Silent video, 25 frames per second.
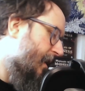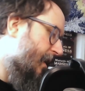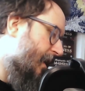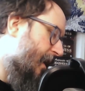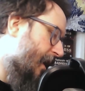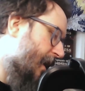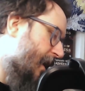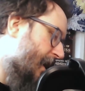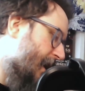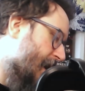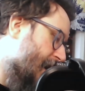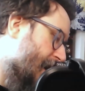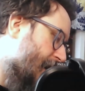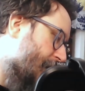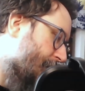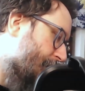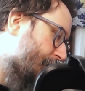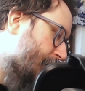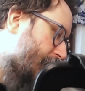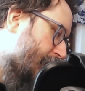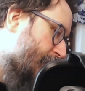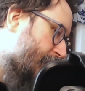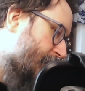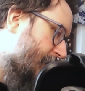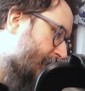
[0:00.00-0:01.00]

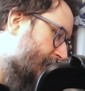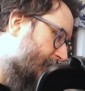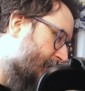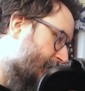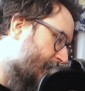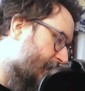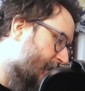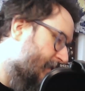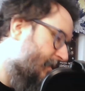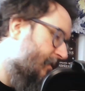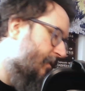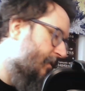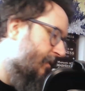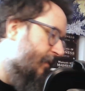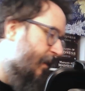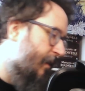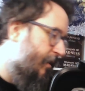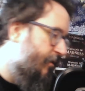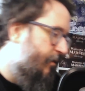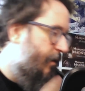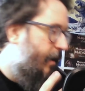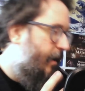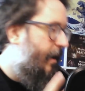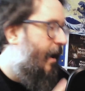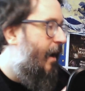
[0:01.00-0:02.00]
And this is the
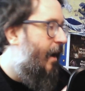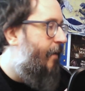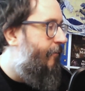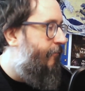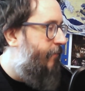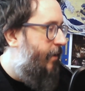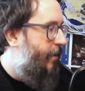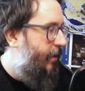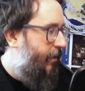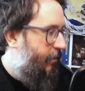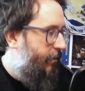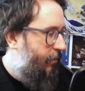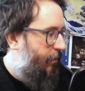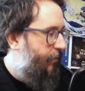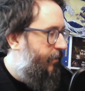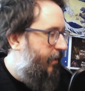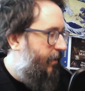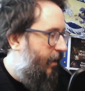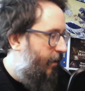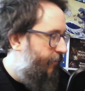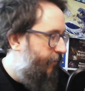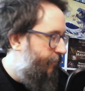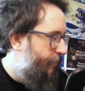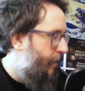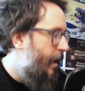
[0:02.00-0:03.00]
section I have read, because obviously
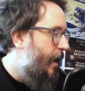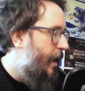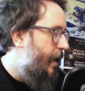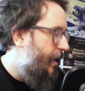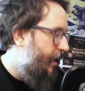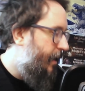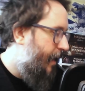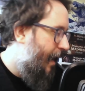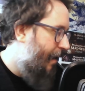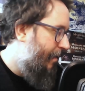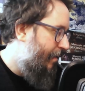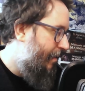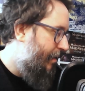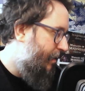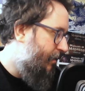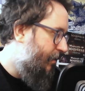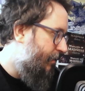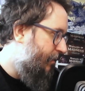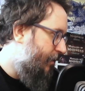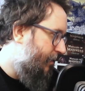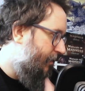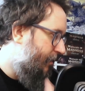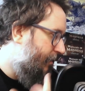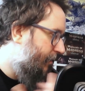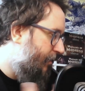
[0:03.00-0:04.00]
I've made characters, and
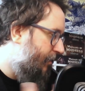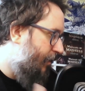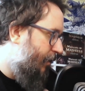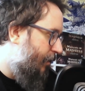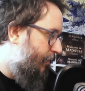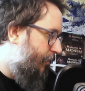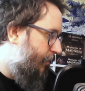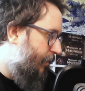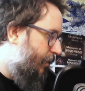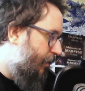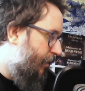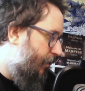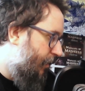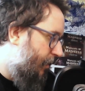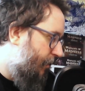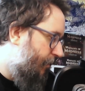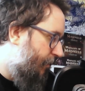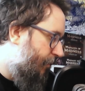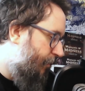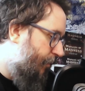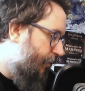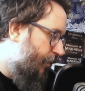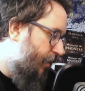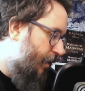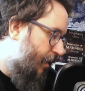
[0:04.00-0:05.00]
this is kind of
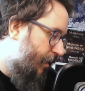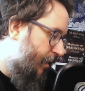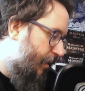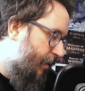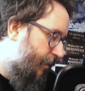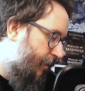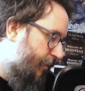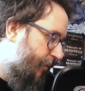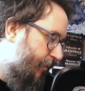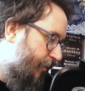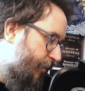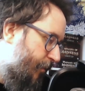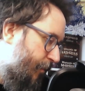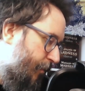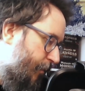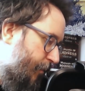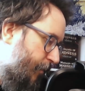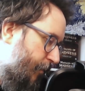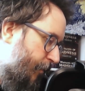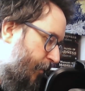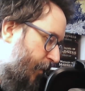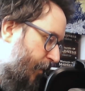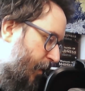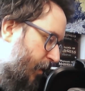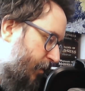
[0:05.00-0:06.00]
the
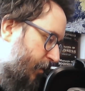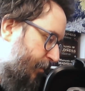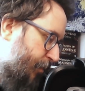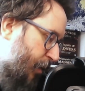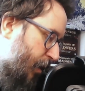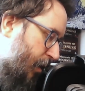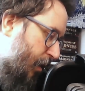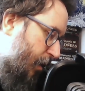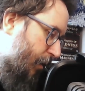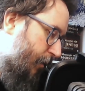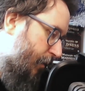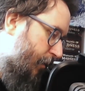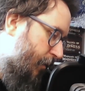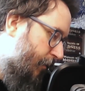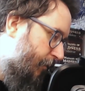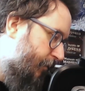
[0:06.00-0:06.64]
first part of